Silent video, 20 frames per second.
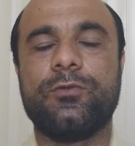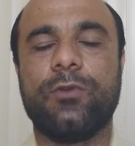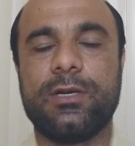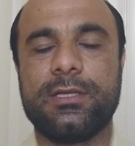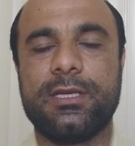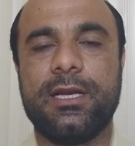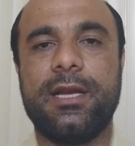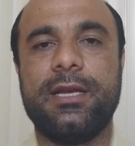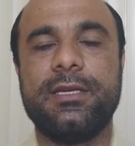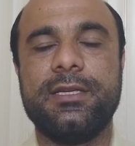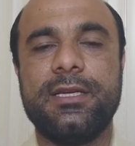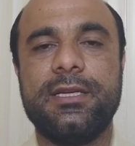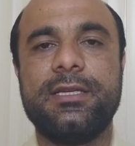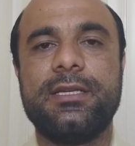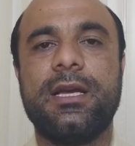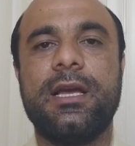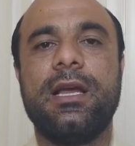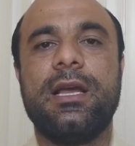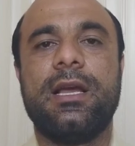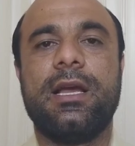was
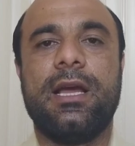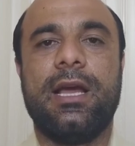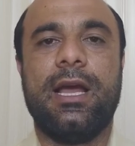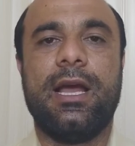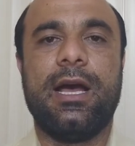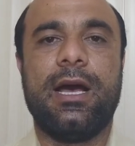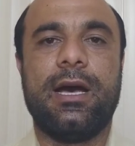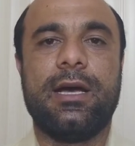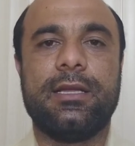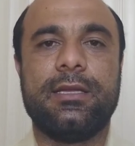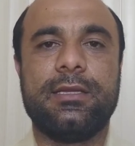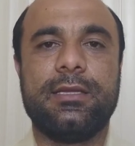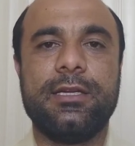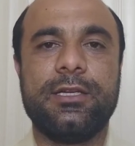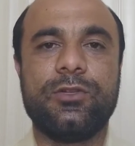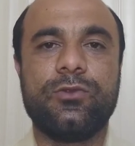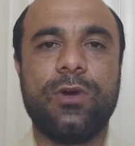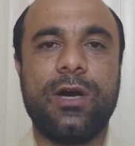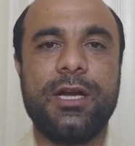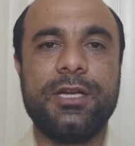ended.
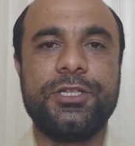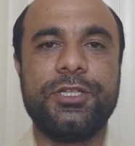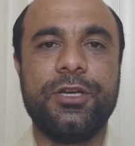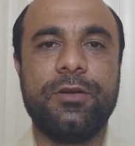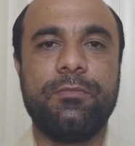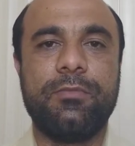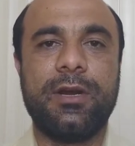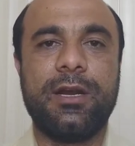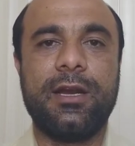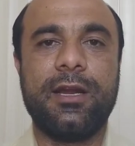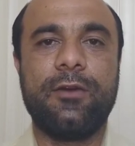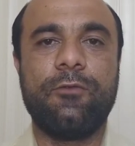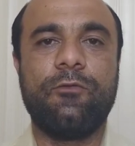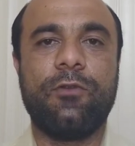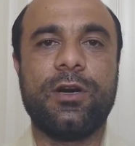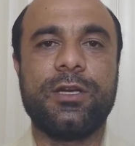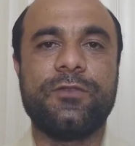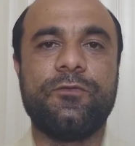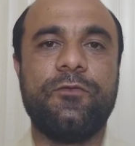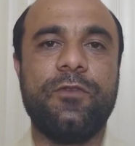That's why Chamberlain
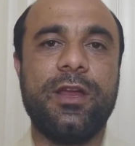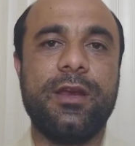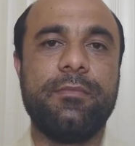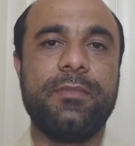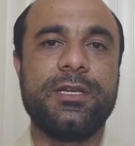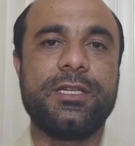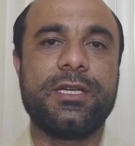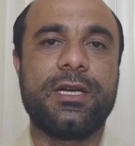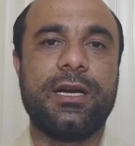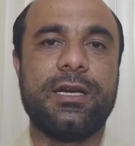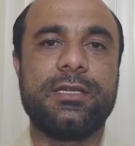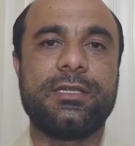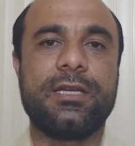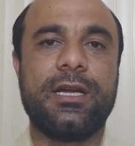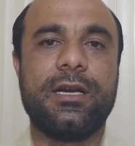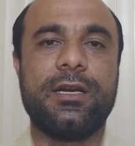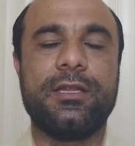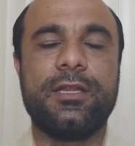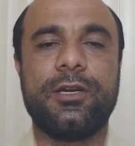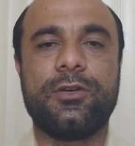was very much
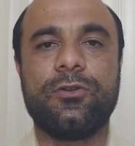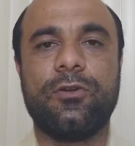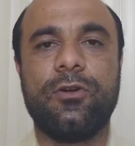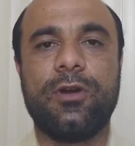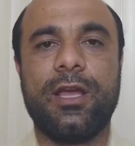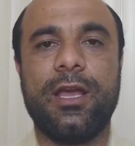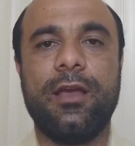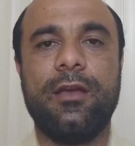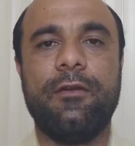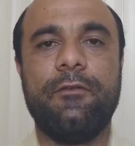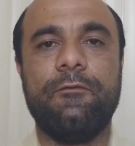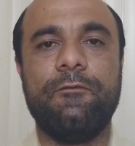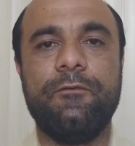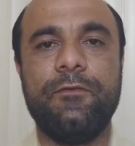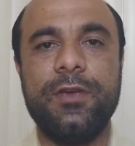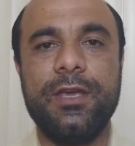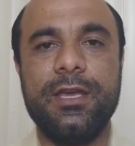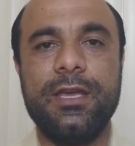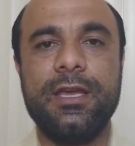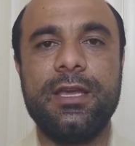concerned that, okay,
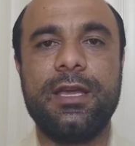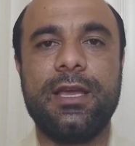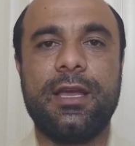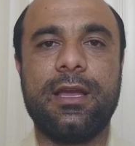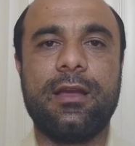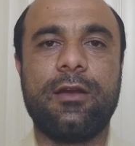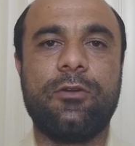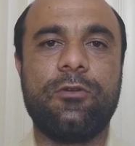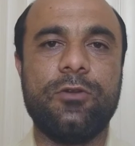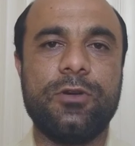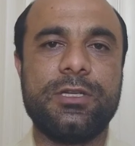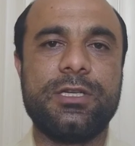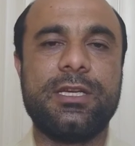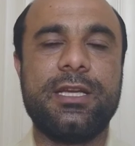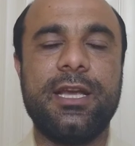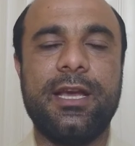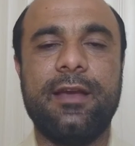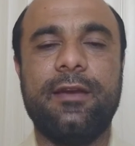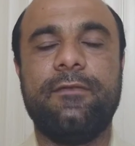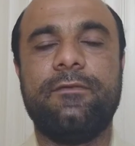we could
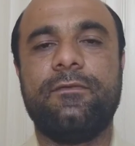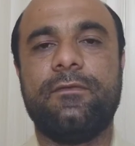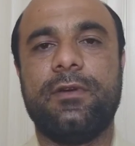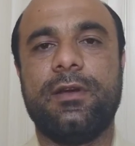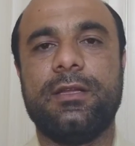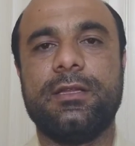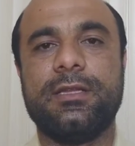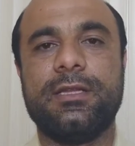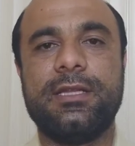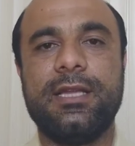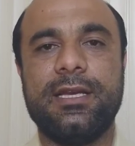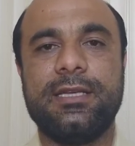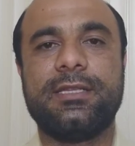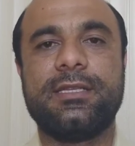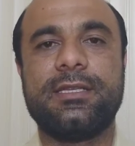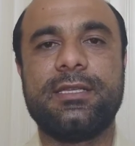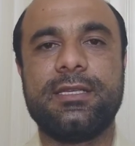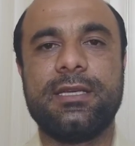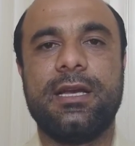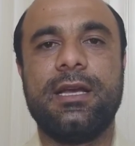give
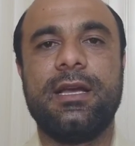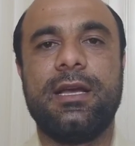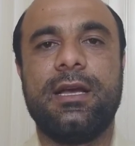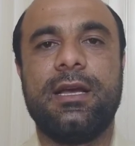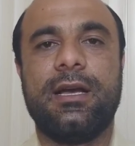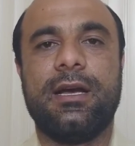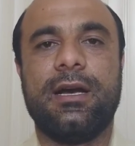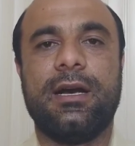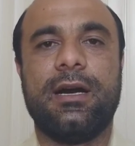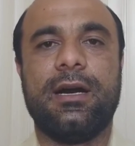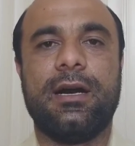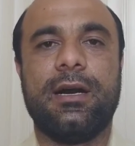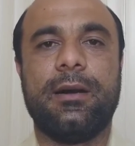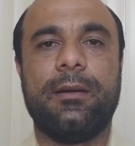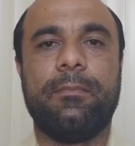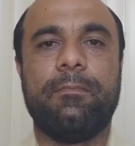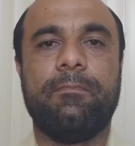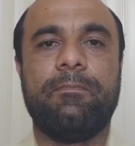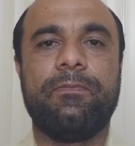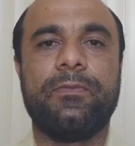this
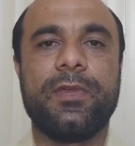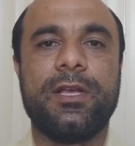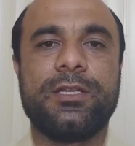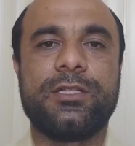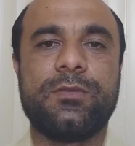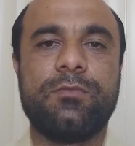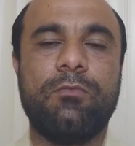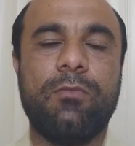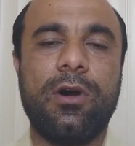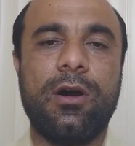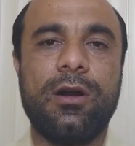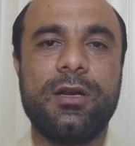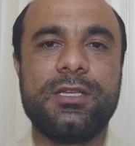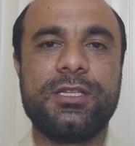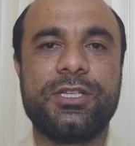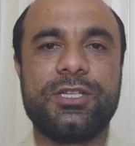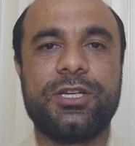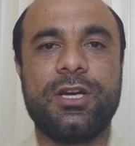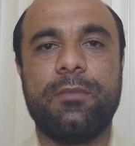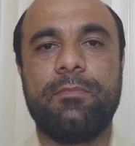small
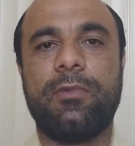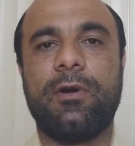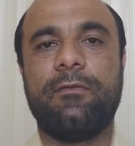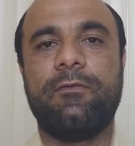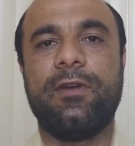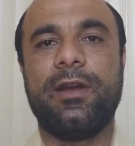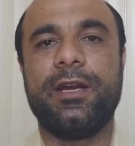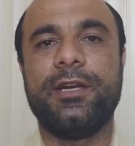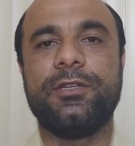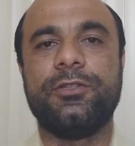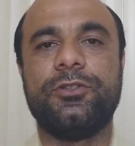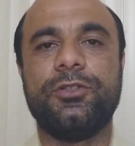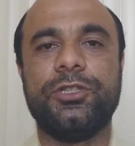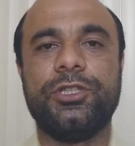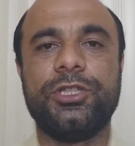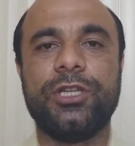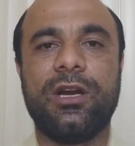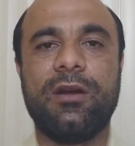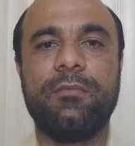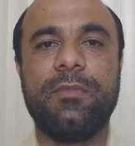strip of land to
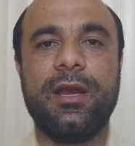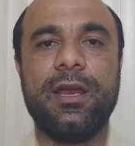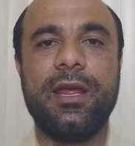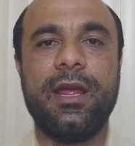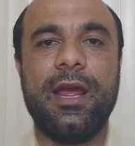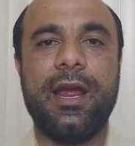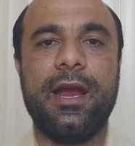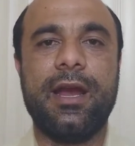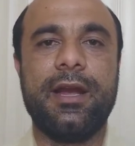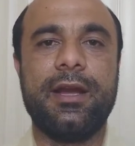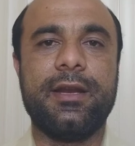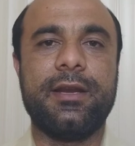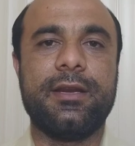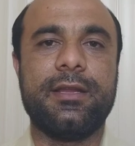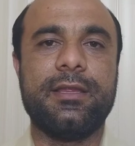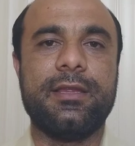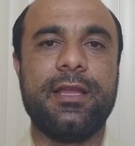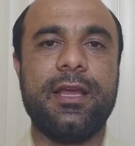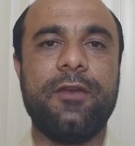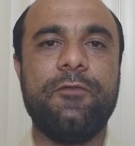Germany, and
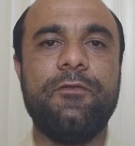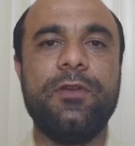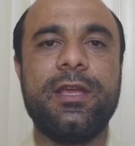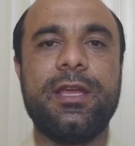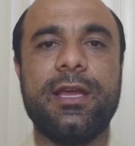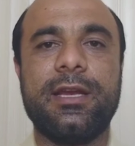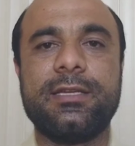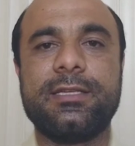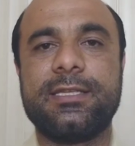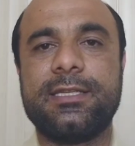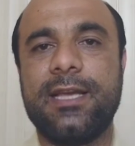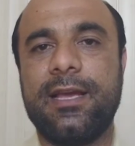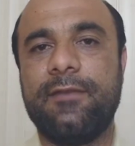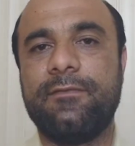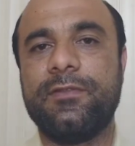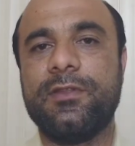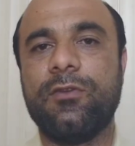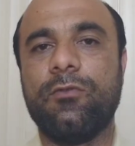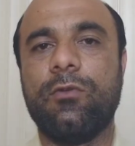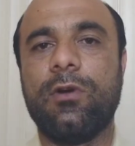then we can
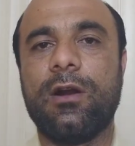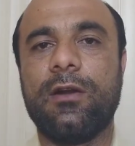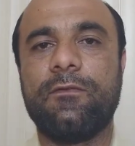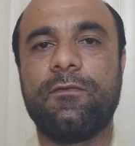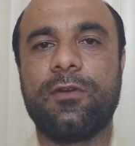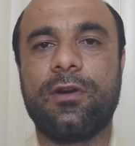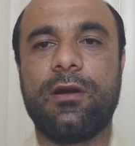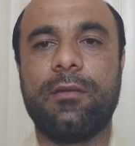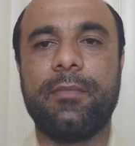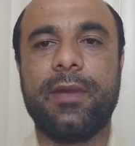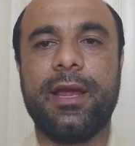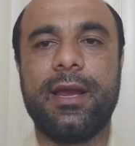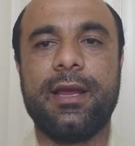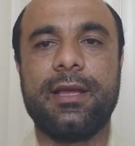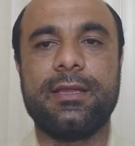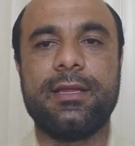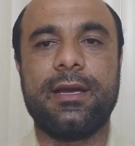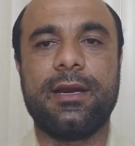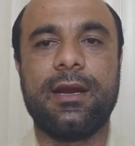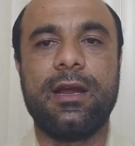save the world from
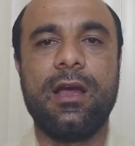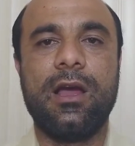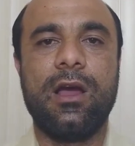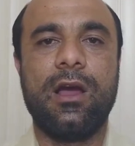another